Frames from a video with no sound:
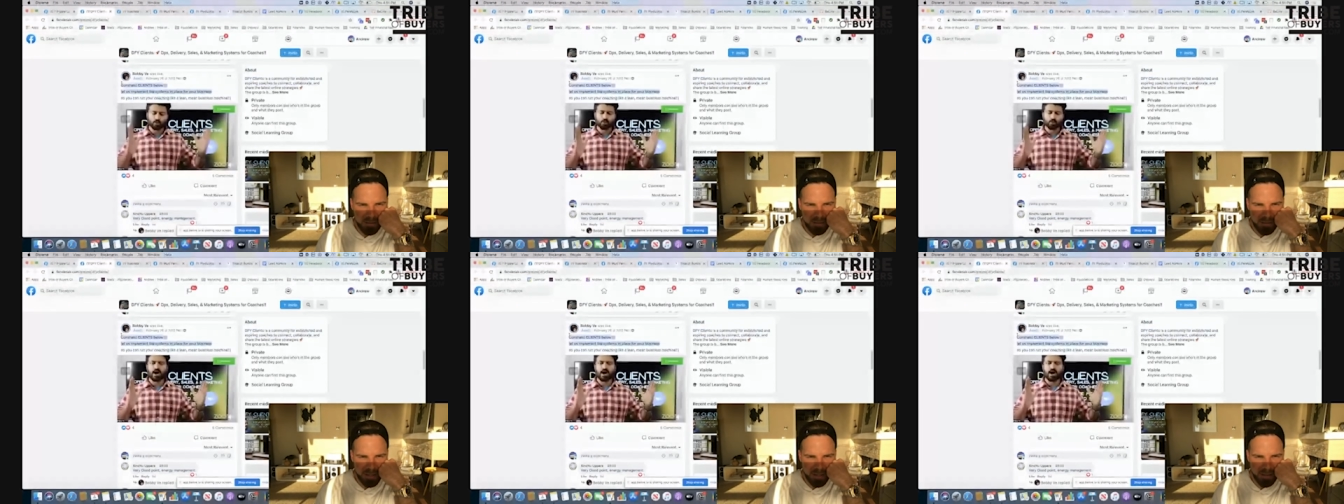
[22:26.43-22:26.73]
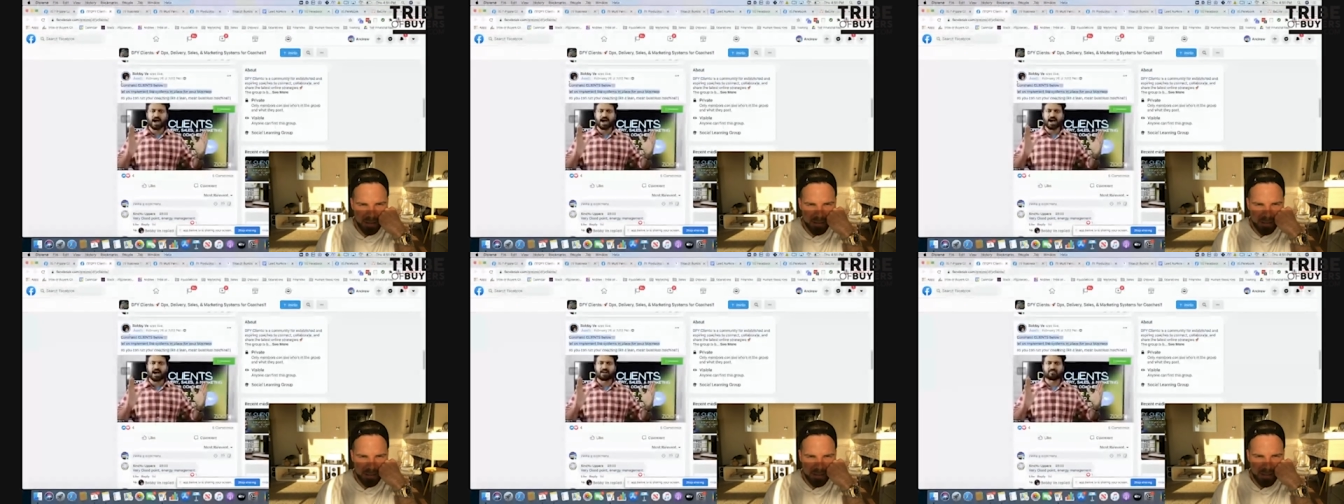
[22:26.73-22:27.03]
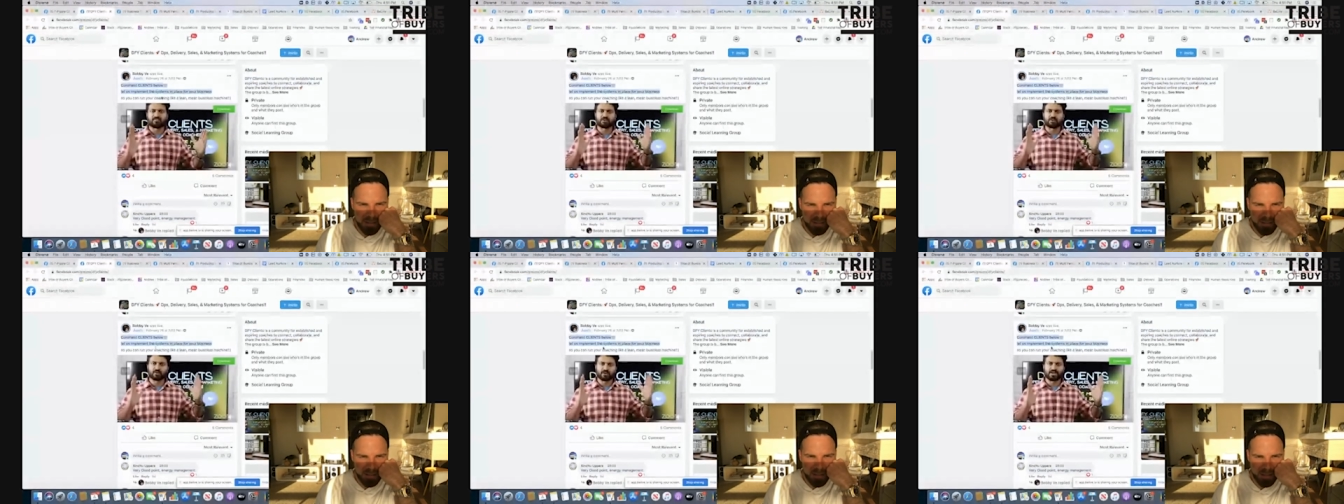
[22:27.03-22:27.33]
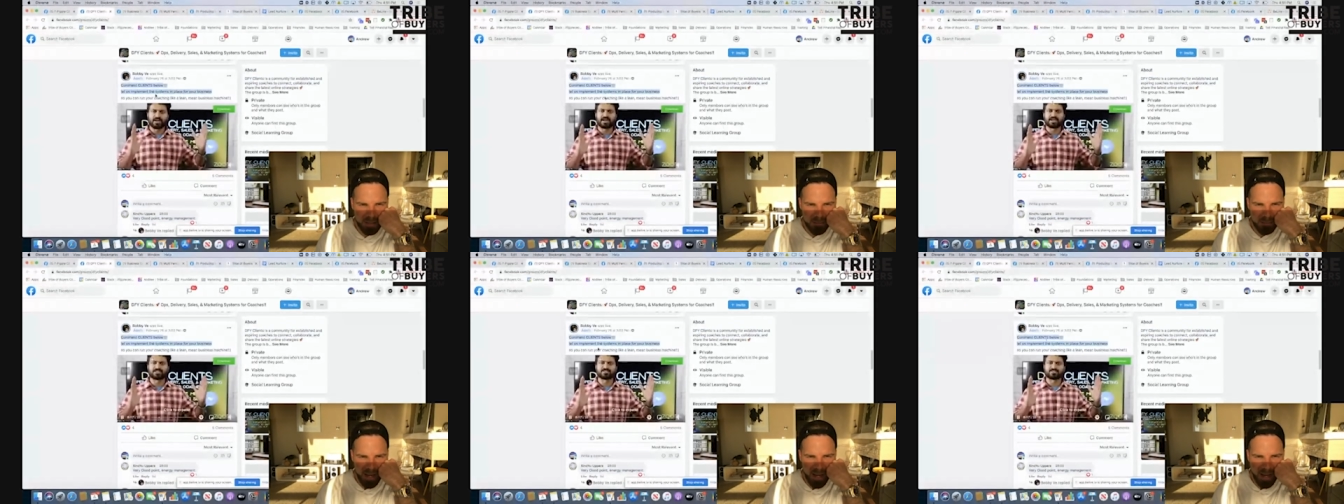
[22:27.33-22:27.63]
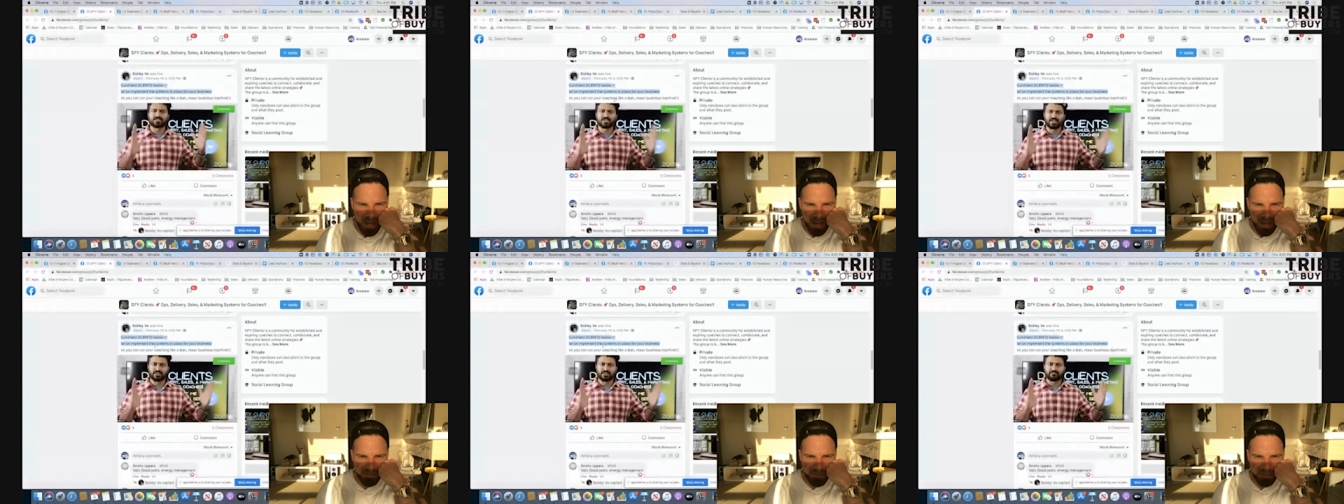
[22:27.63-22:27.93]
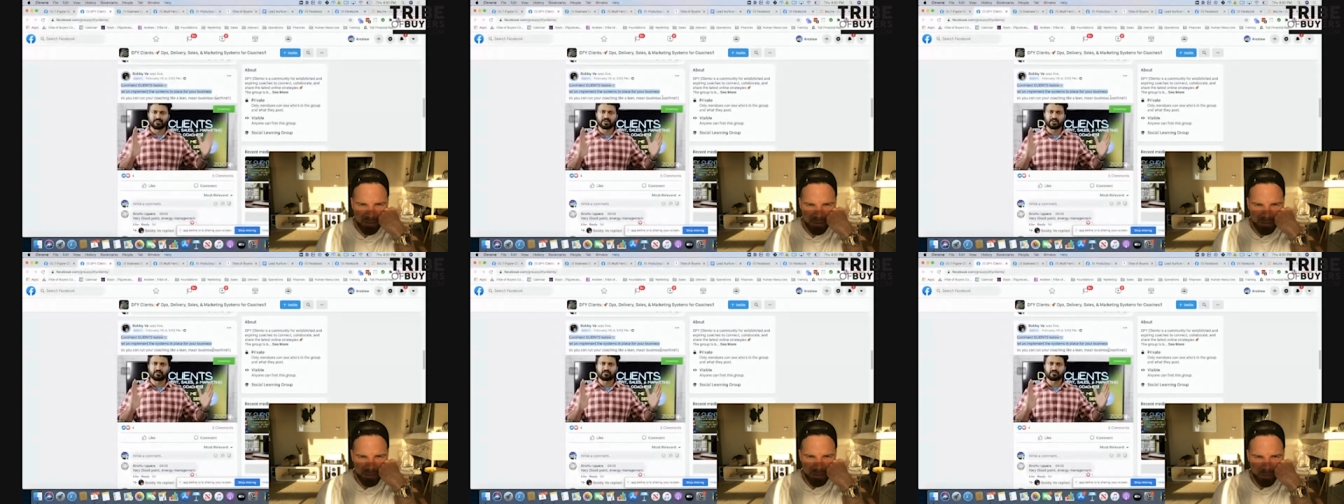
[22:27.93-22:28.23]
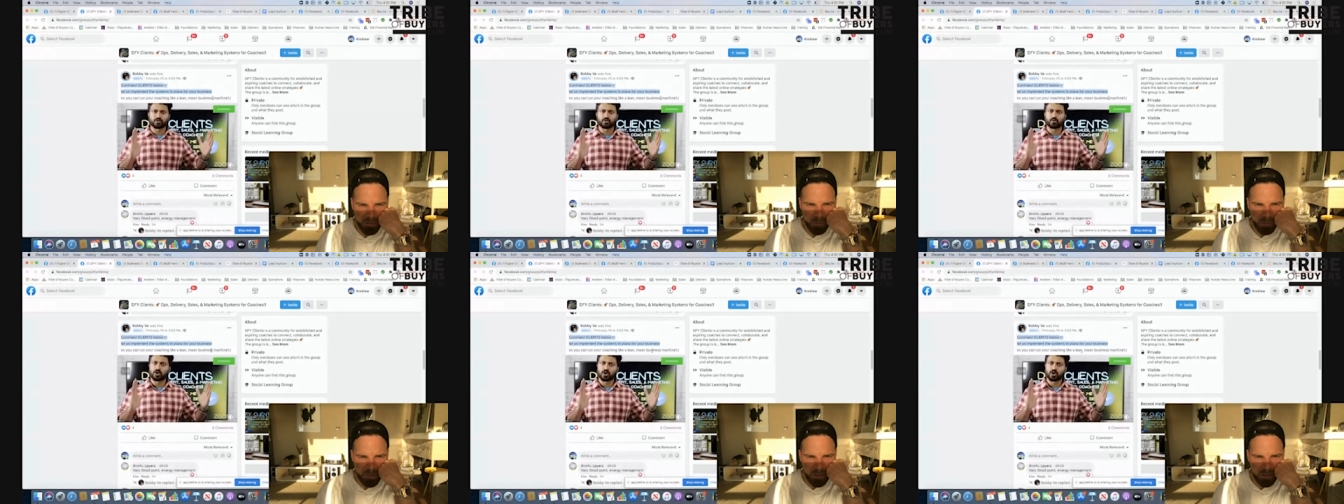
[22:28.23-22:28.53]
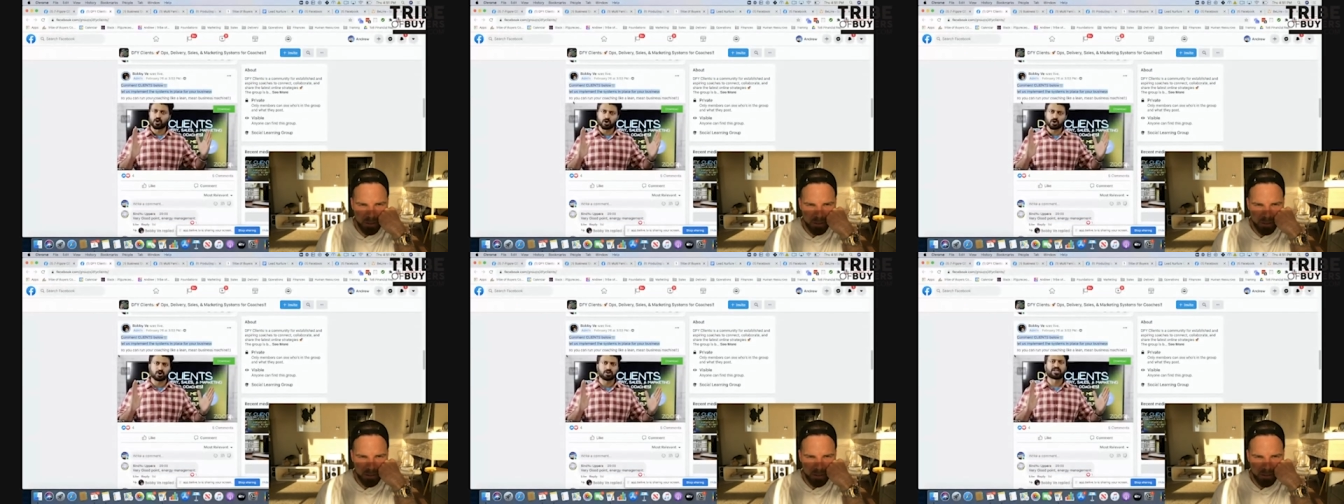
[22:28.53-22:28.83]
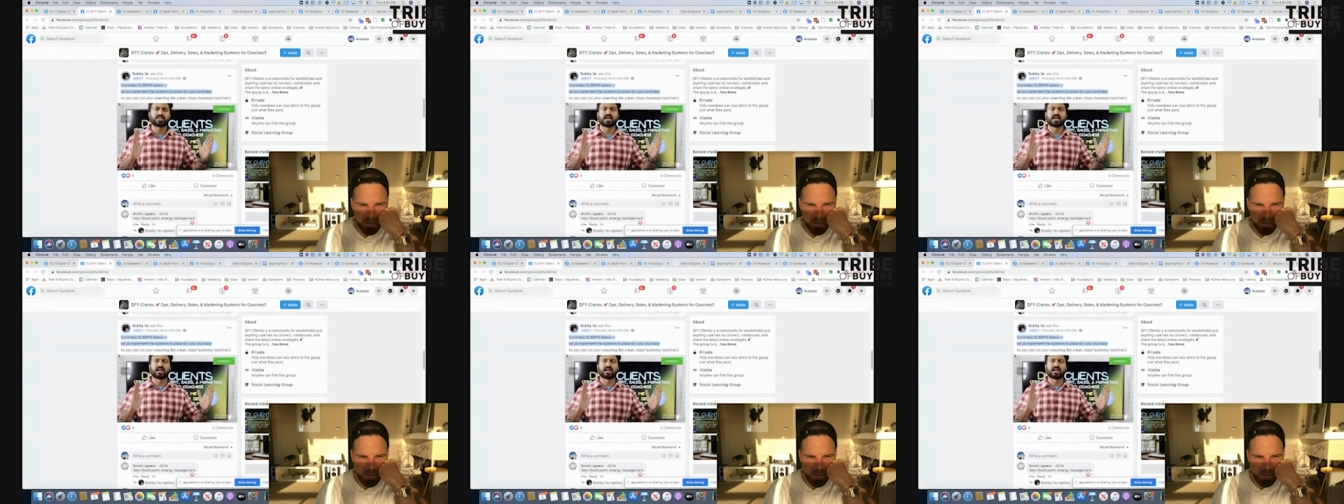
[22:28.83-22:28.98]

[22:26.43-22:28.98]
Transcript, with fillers: Like this can come after your,